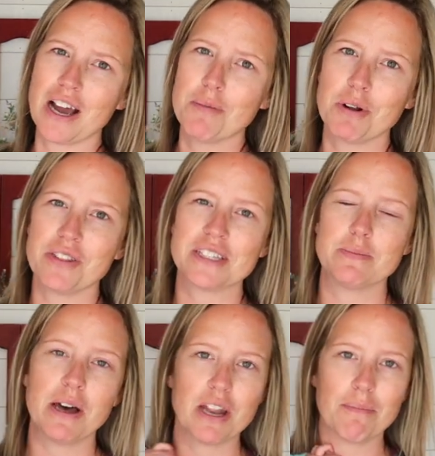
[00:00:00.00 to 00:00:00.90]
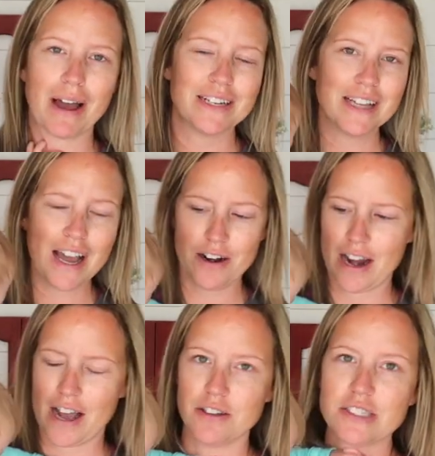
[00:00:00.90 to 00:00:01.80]
diaper that smelled up my entire
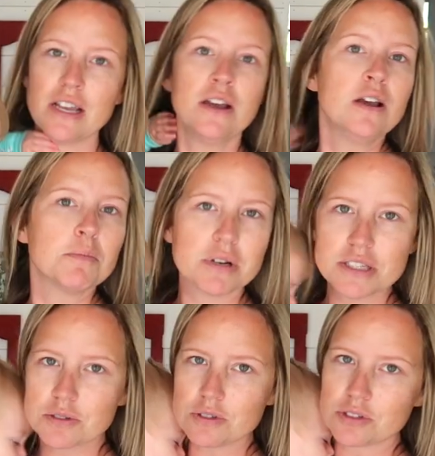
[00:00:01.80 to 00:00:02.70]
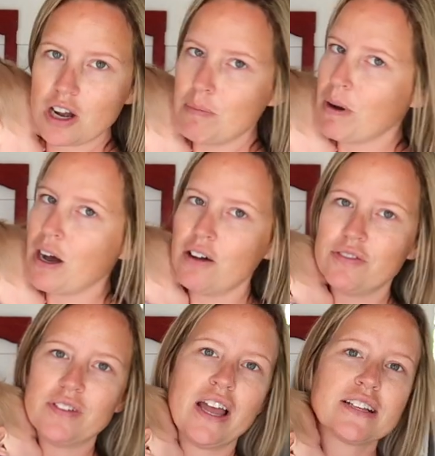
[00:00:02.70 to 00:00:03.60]
house, preschool
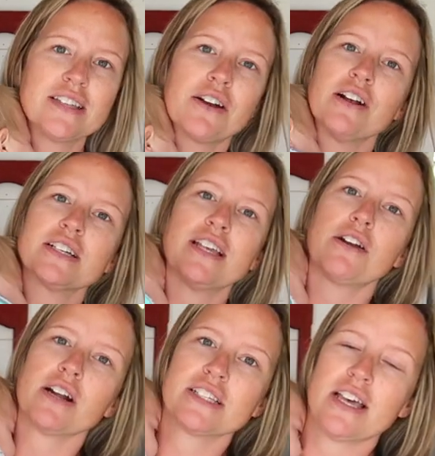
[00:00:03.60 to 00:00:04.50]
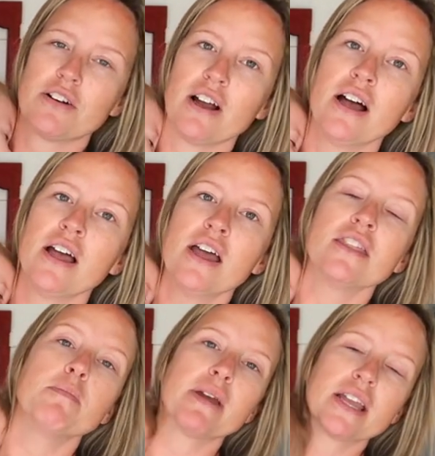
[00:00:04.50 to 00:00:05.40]
drop-off, etc., etc., etc.
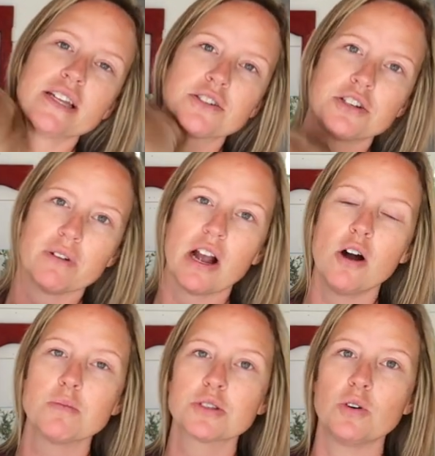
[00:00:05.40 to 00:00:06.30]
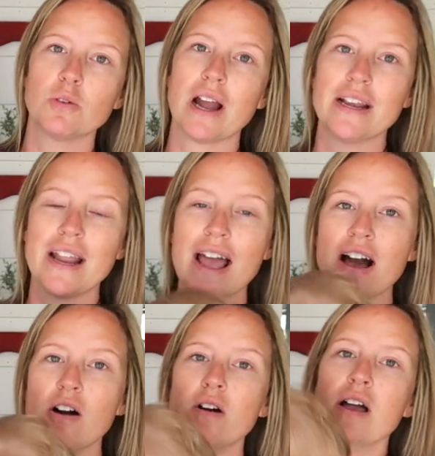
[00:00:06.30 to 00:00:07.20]
The big kids are doing homeschool right
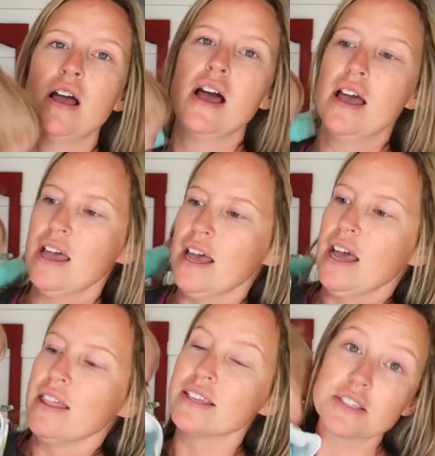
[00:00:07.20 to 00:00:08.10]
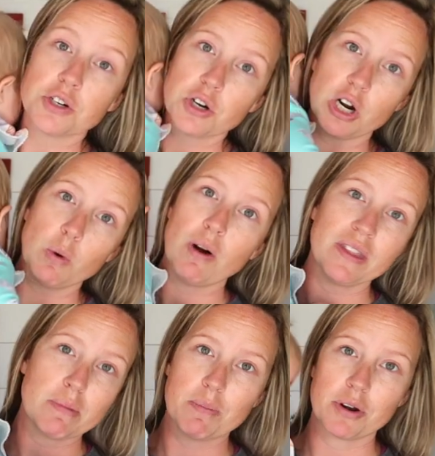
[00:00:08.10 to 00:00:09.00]
now. This little girl won't
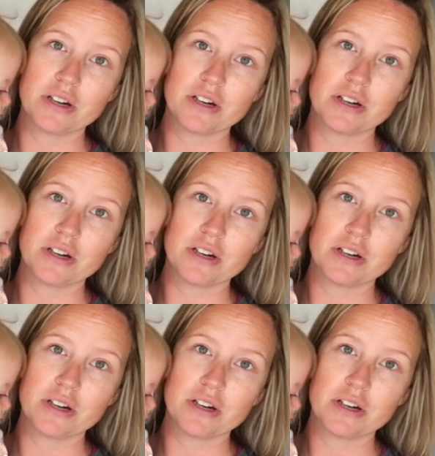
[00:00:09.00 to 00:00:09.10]
let me put